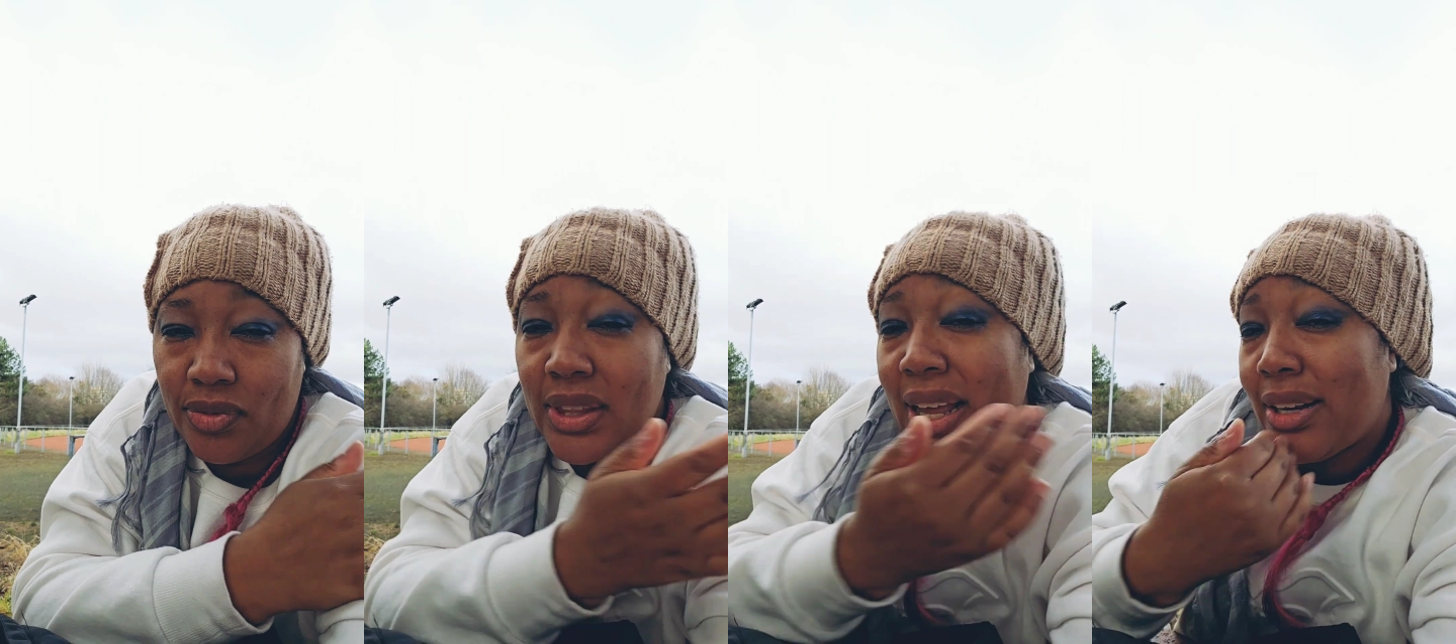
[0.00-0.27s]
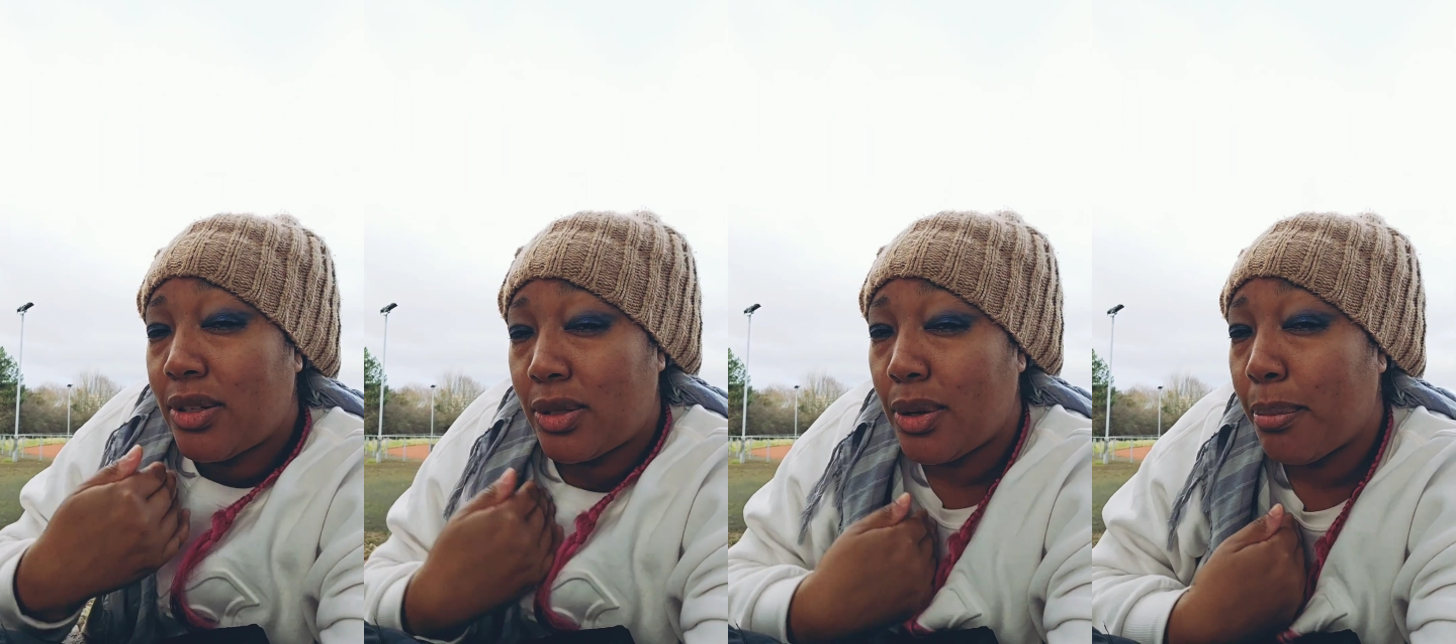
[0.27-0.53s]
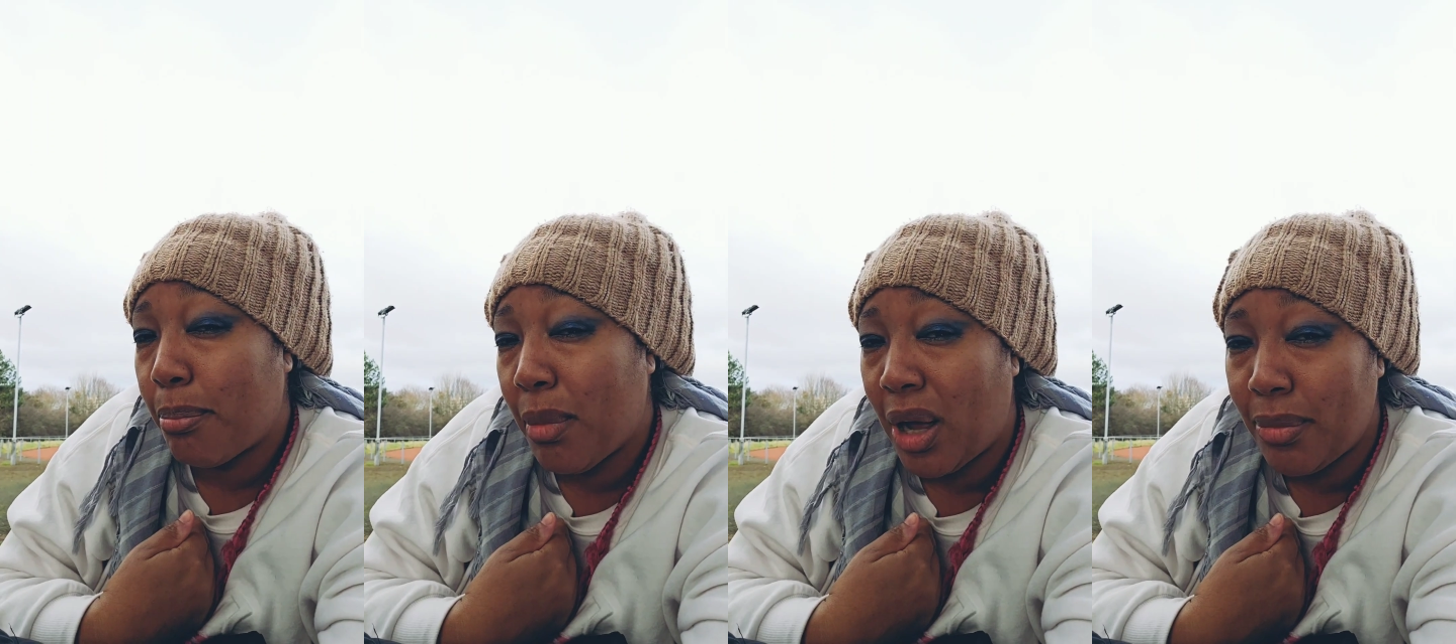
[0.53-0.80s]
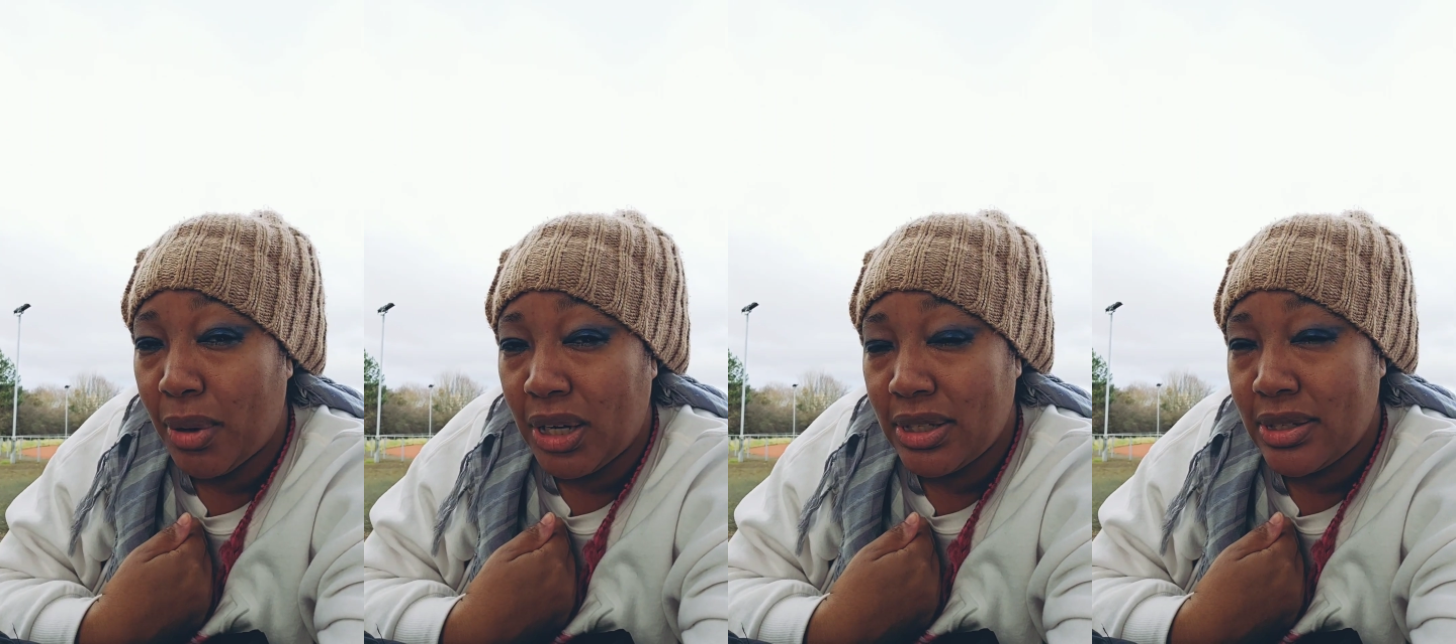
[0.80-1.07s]
That is
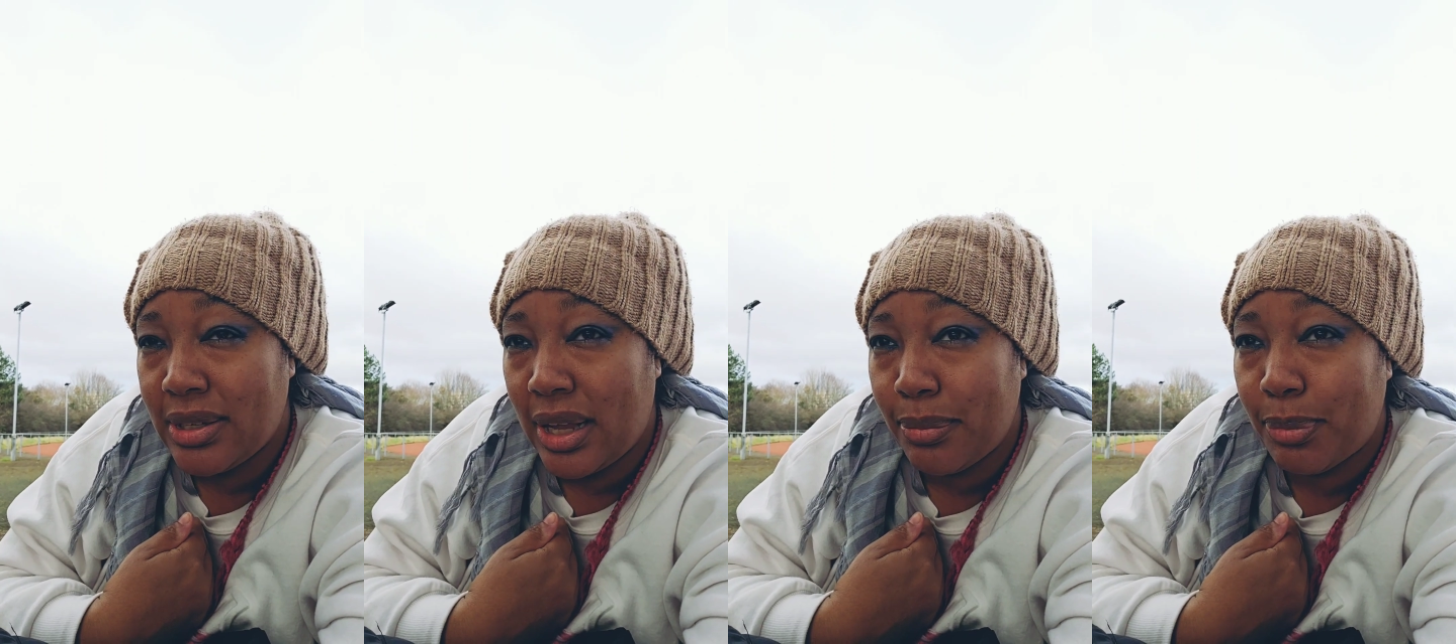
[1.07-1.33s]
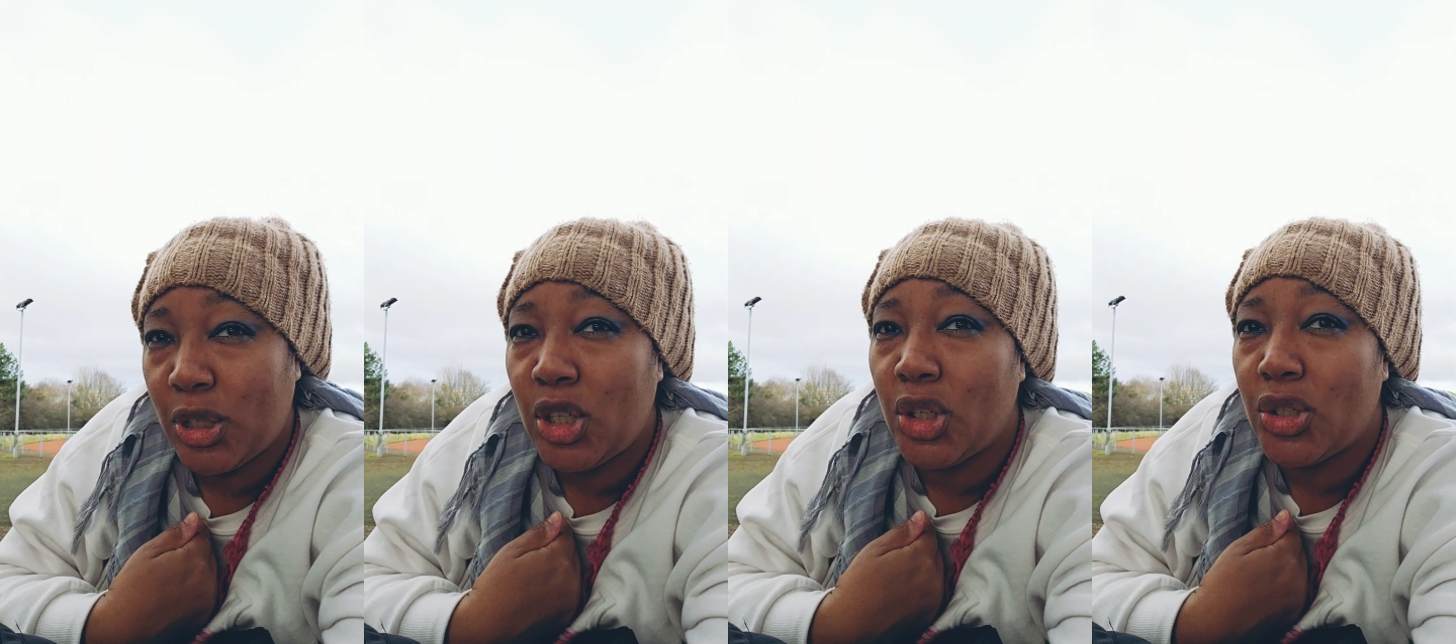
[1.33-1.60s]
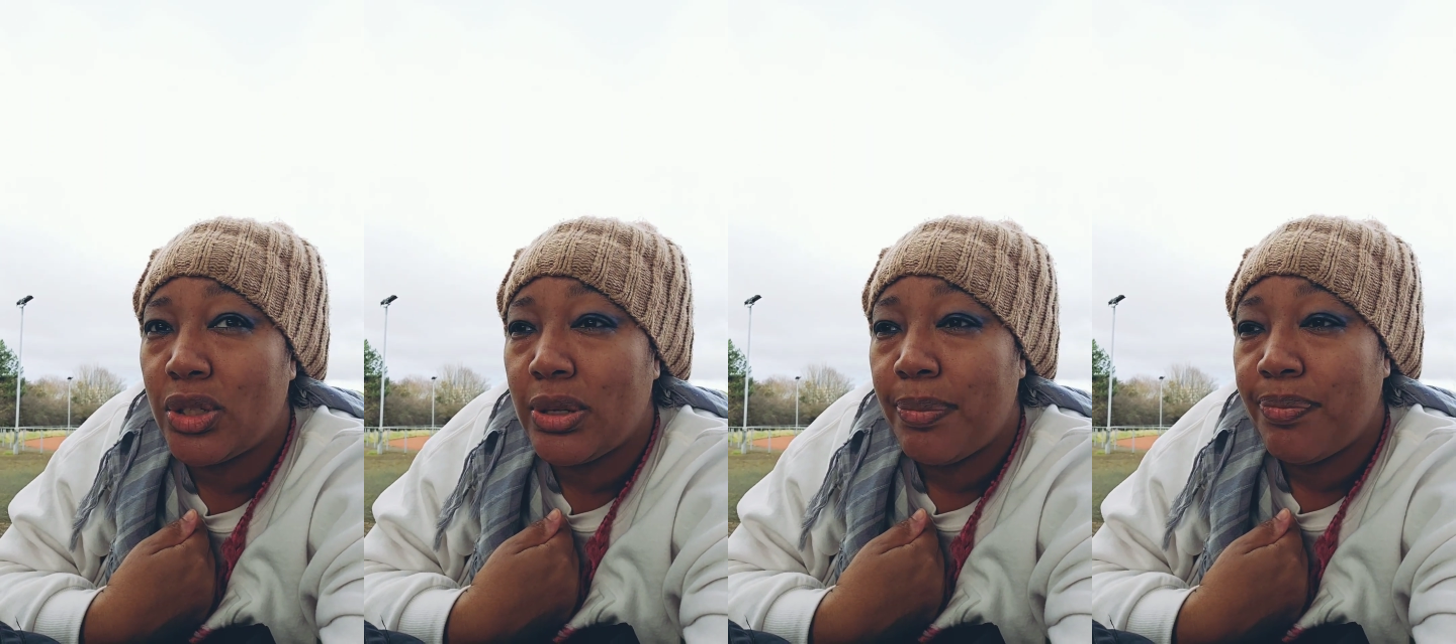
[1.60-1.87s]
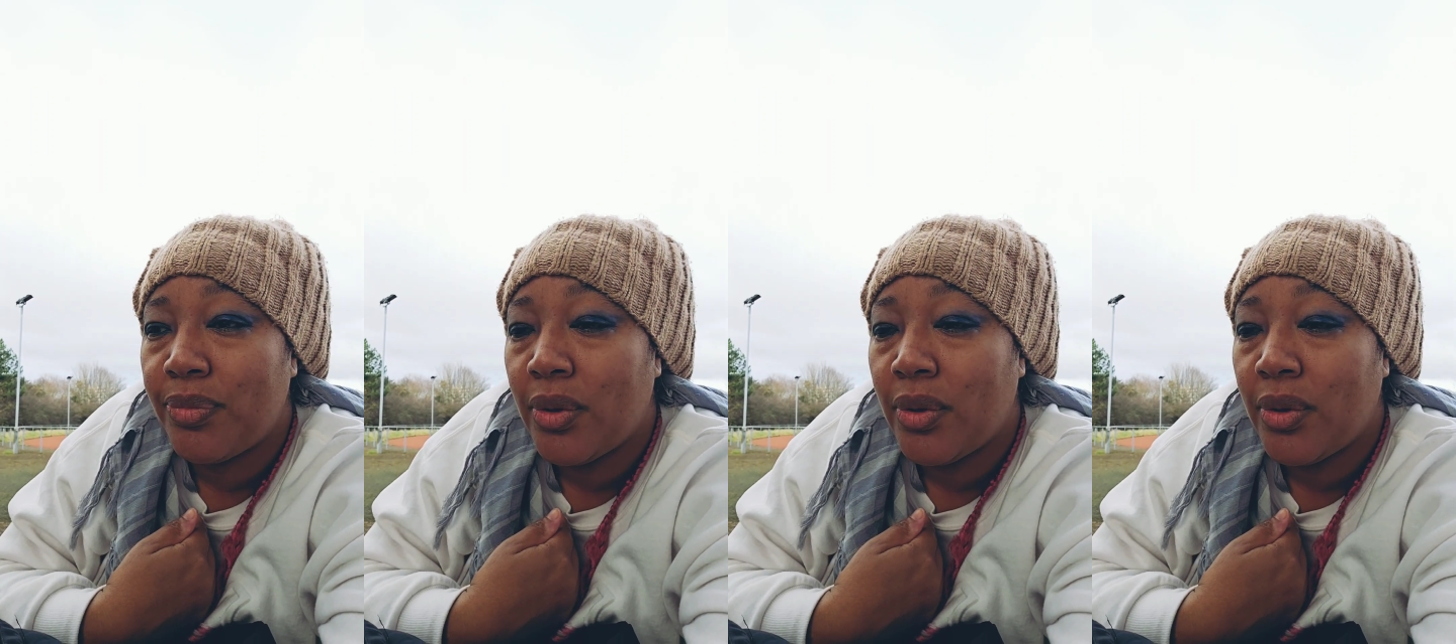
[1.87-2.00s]
my mindset, because